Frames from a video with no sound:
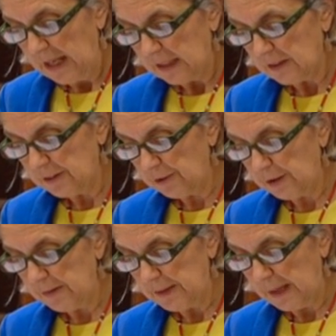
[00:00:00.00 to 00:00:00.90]

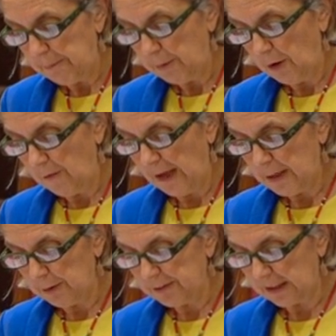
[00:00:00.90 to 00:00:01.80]
Considering the number of
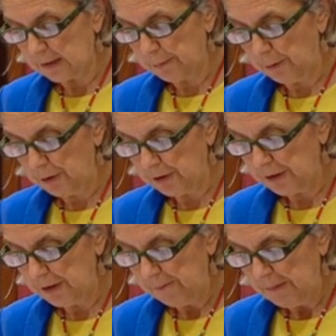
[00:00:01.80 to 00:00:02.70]
animals
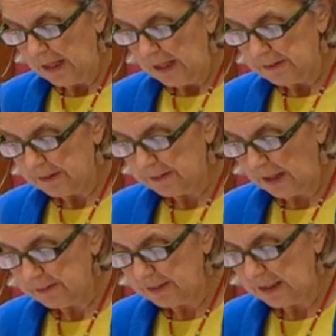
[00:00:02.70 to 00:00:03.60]
exported,
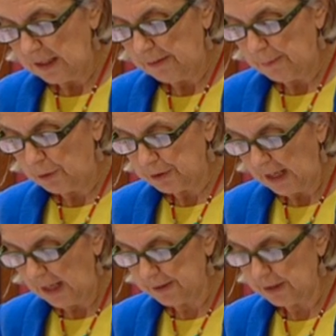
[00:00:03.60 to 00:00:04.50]
discussing the
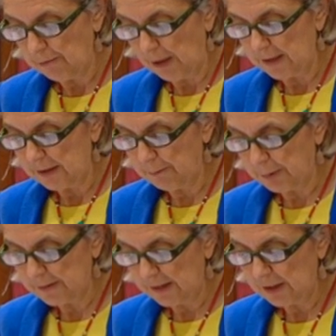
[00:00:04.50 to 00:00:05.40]
mortality rate in
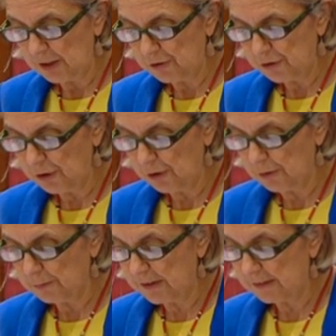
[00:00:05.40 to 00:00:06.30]
percentage
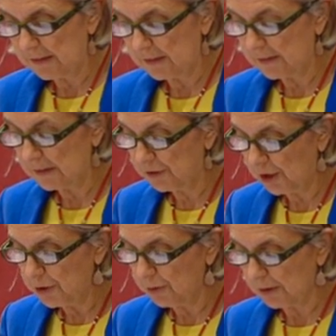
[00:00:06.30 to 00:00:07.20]
terms is
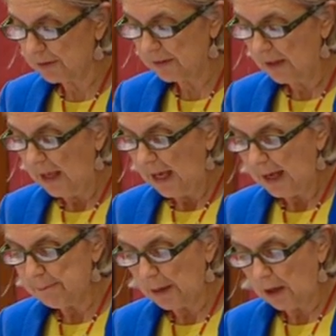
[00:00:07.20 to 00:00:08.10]
disingenuous
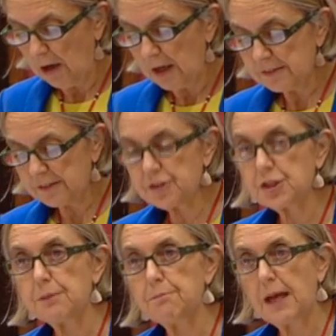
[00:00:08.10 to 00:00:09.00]
and belies the
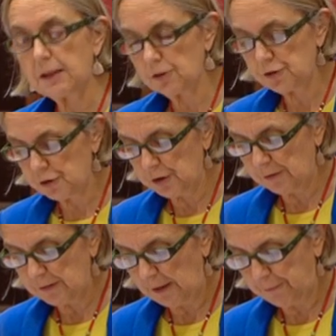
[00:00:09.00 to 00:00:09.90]
sheer magnitude
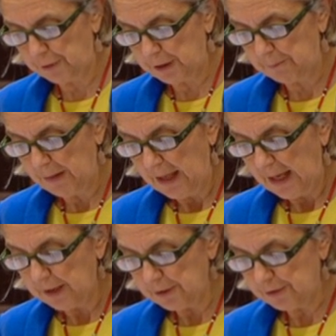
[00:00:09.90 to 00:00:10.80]
of suffering
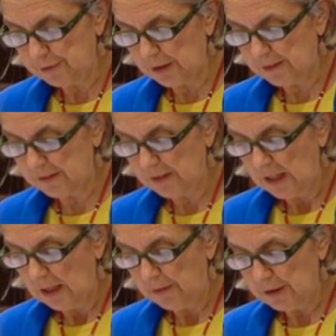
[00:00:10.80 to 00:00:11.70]
and distress
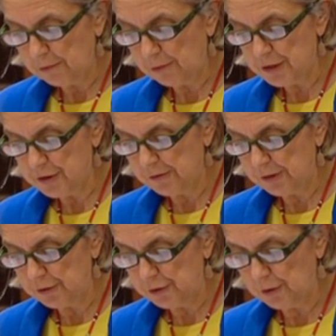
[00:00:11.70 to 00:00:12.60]
these creatures
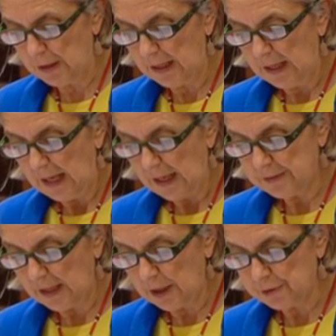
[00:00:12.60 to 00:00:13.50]
endure
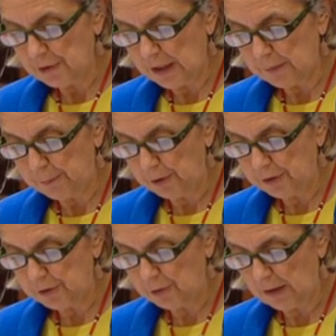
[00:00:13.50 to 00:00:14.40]
as they are
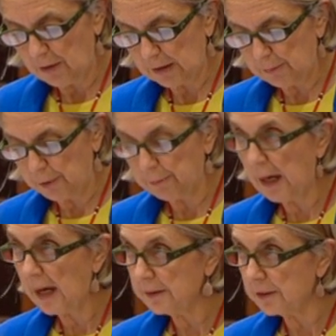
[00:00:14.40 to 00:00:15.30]
transported to our export
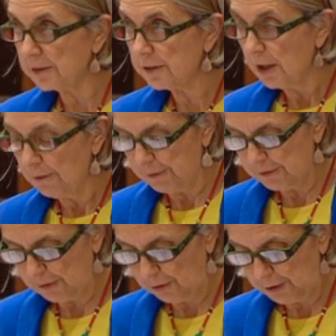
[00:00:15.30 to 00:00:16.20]
partners for
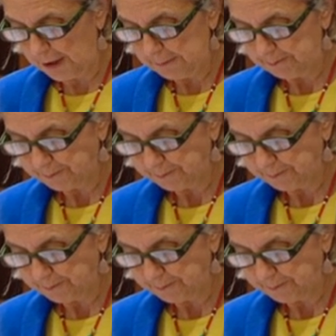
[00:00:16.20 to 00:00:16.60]
slaughter.